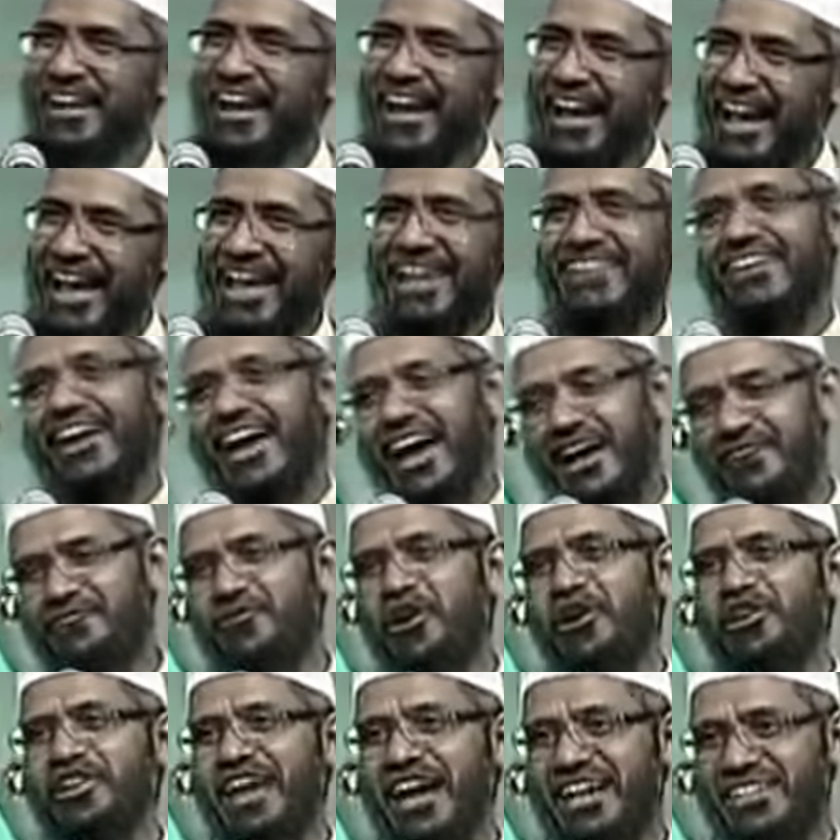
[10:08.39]
Anyway, I've
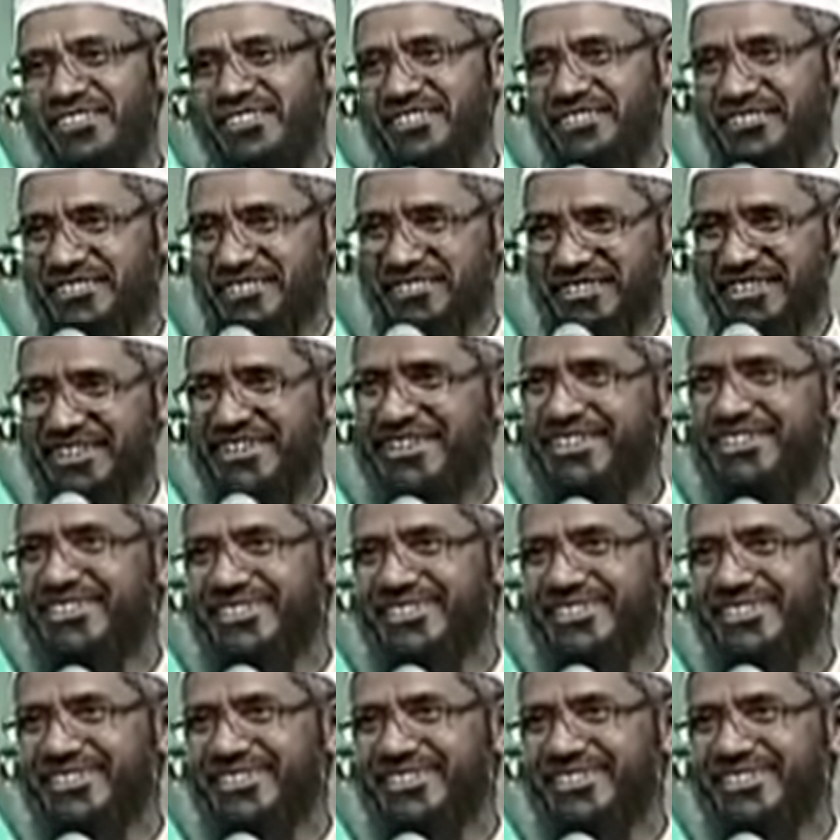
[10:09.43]
got your answer, sister.